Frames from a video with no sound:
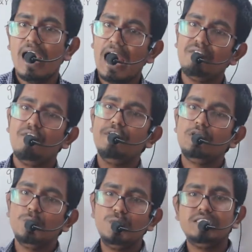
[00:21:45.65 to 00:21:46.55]
And we will
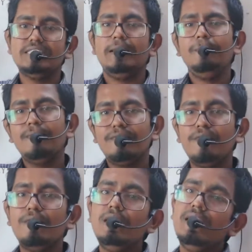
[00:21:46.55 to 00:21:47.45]
do the same.
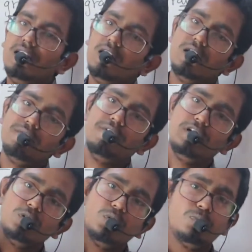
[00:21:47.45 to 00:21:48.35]
We will
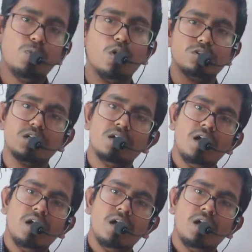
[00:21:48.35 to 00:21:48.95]
do both.